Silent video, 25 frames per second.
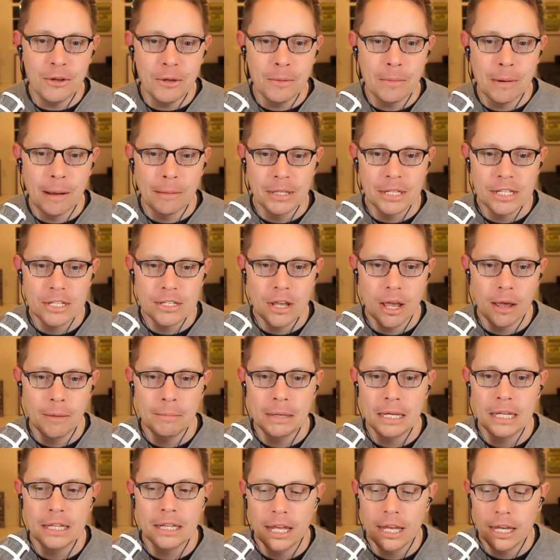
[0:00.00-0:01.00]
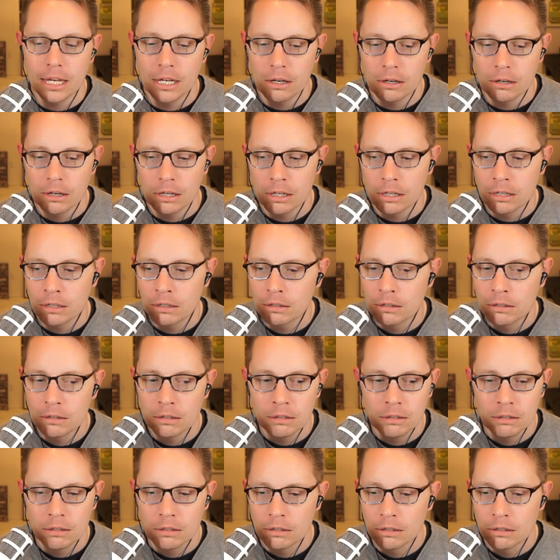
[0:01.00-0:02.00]
you probably saw me
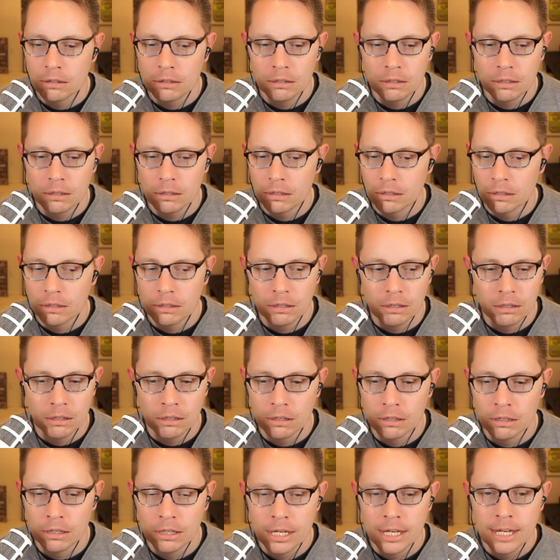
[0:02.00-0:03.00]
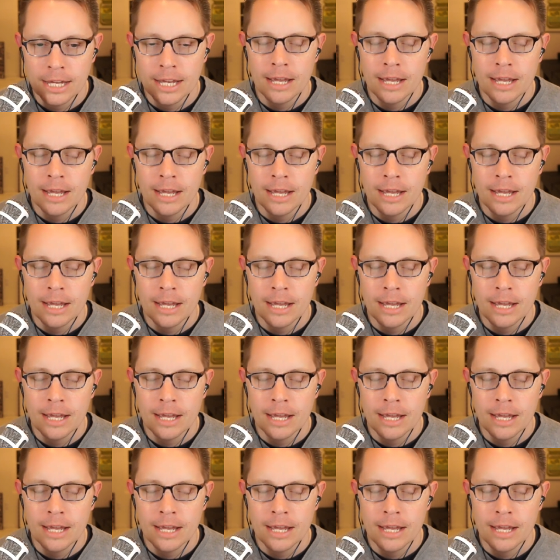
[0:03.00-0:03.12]
going,